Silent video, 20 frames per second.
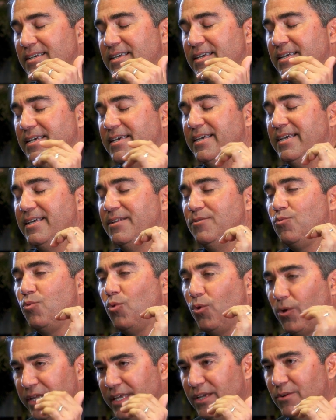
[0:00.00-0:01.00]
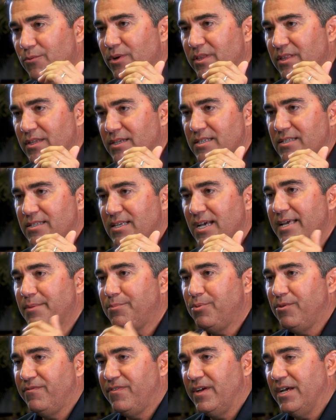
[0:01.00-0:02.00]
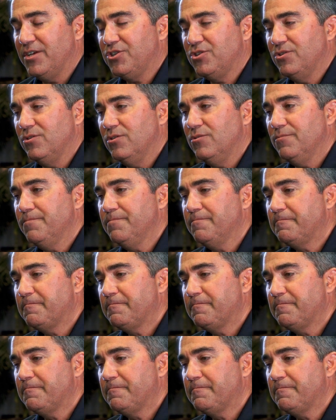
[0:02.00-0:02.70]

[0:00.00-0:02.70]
and working with a design professional